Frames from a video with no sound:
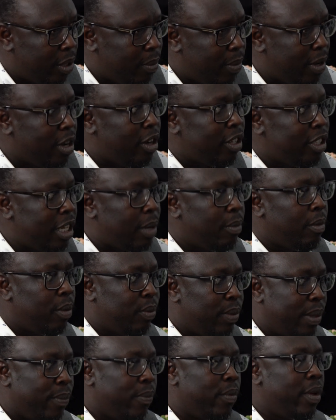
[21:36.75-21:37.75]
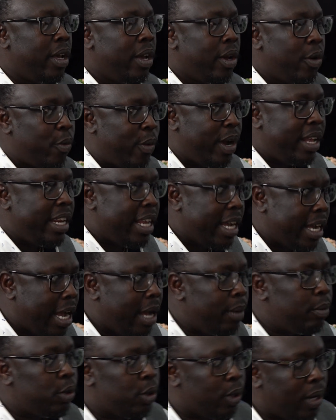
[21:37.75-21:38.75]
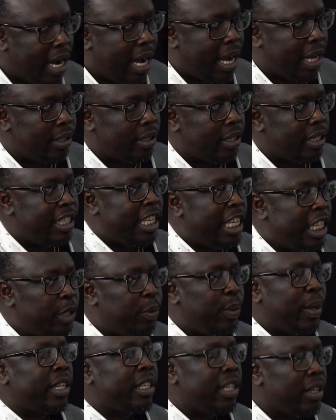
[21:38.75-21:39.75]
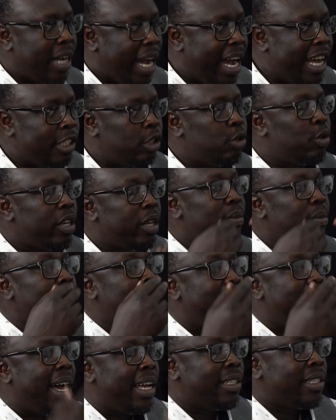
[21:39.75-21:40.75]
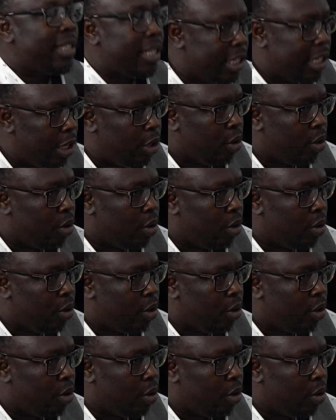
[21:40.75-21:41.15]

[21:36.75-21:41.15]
Because some of them, when they come to us, they're expecting us to give them the answer they're